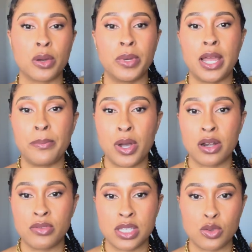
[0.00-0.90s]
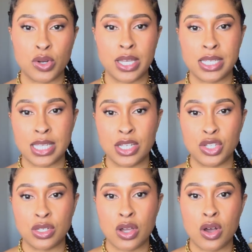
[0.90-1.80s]
but I'm part of this
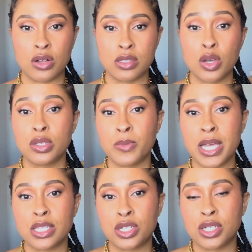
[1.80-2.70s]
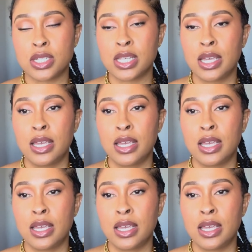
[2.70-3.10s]
organization called Toastmasters.